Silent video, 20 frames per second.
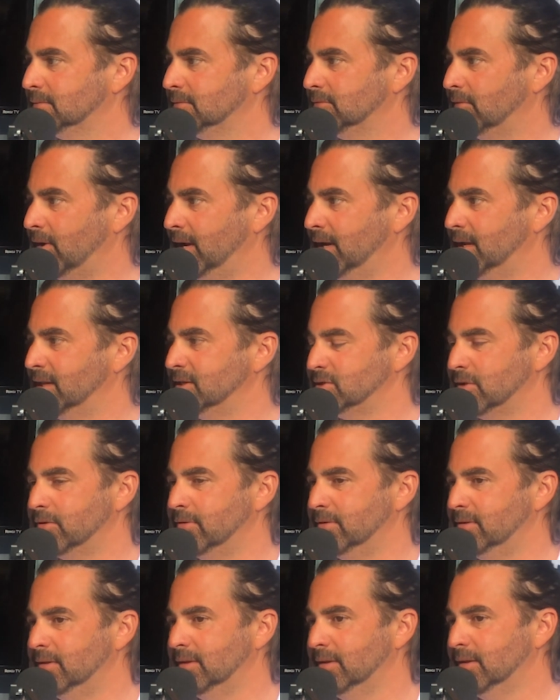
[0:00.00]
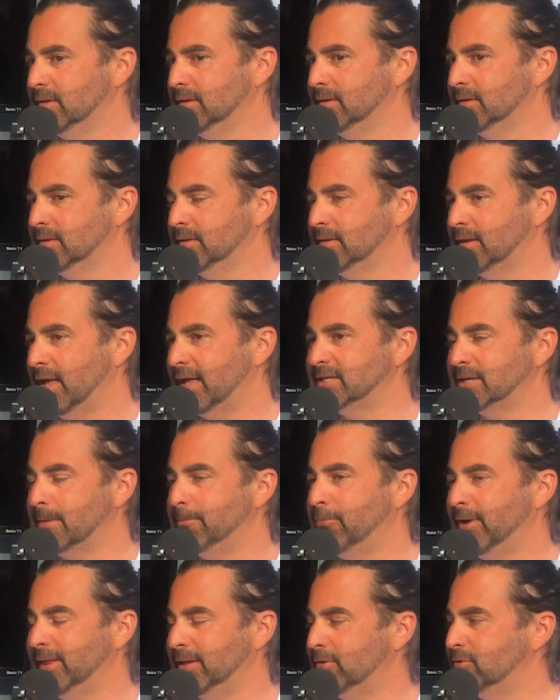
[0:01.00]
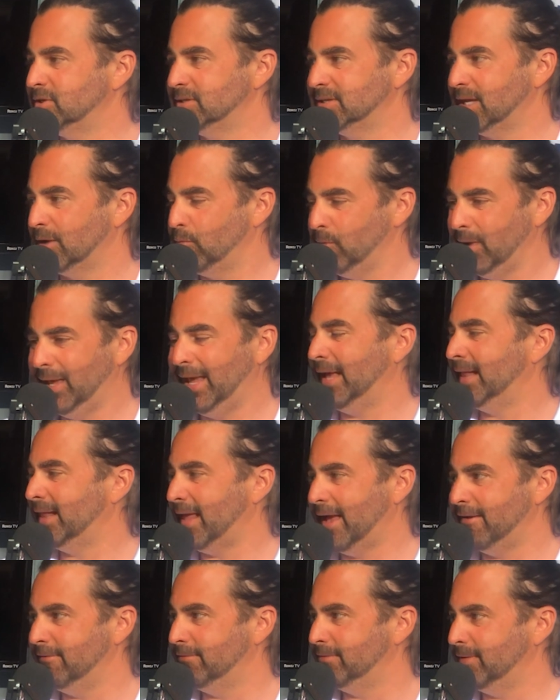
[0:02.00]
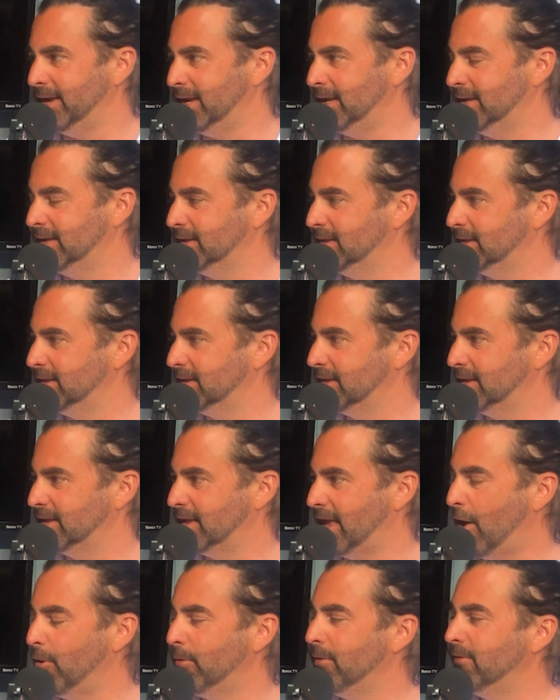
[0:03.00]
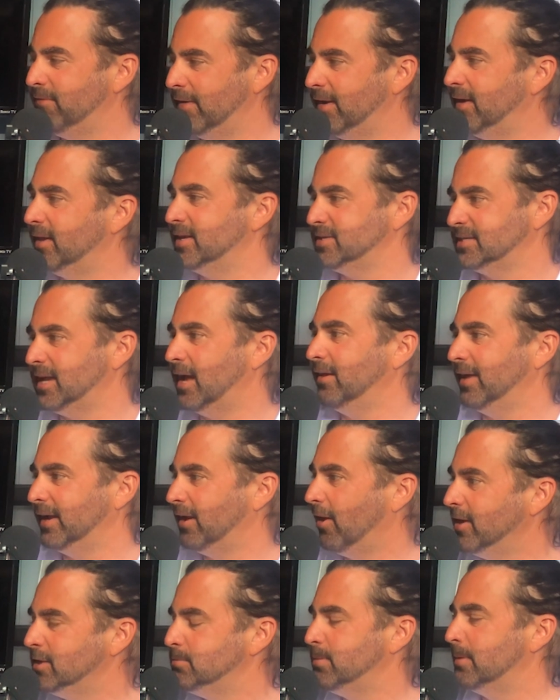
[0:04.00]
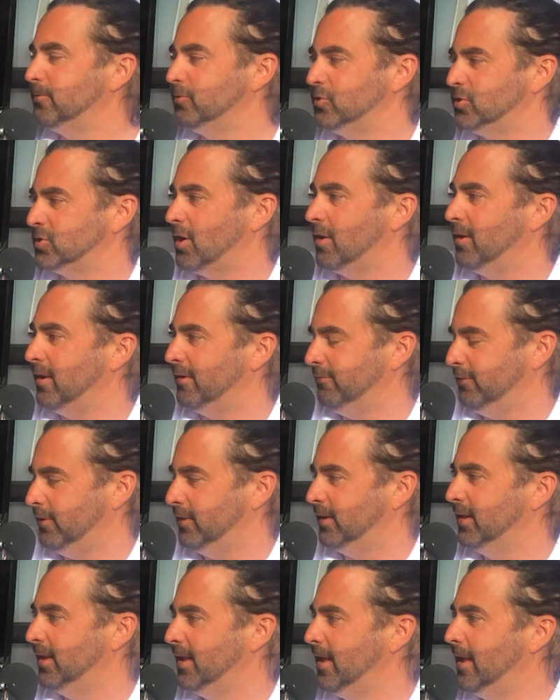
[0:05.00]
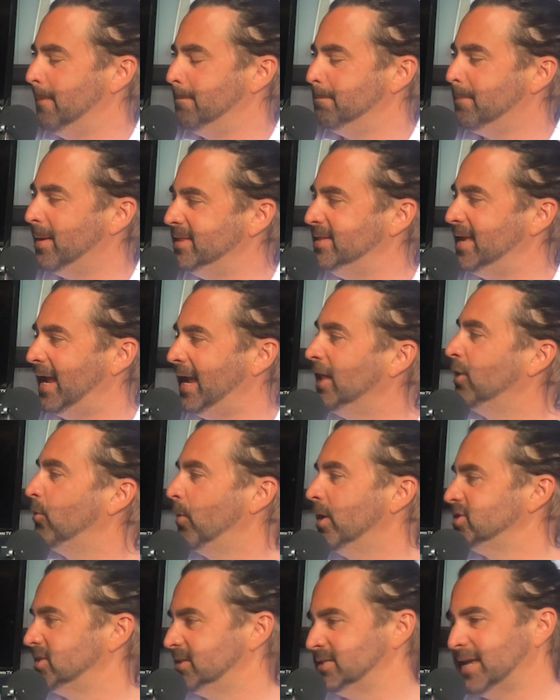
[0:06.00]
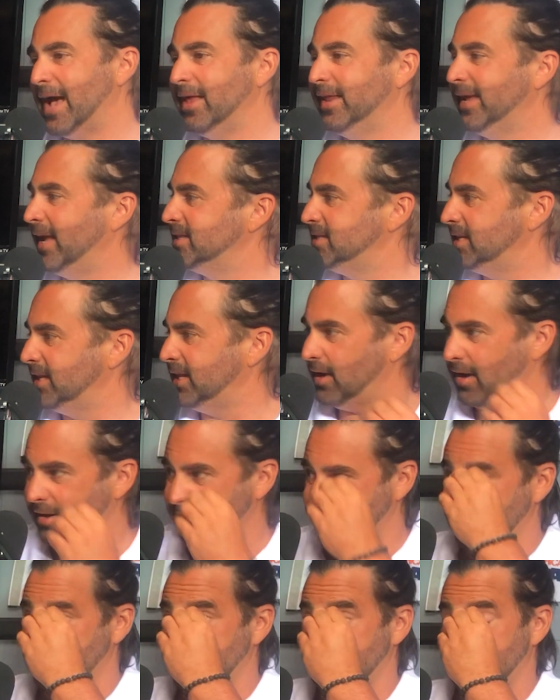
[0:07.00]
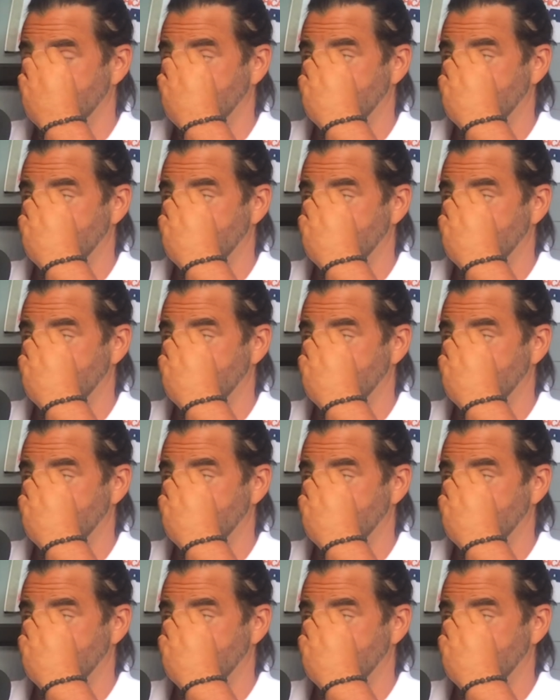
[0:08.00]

Right. And so at some point they were just like, we can't have like, how can we figure this out? Like all these people are just calling for mundane questions, how to get to the office.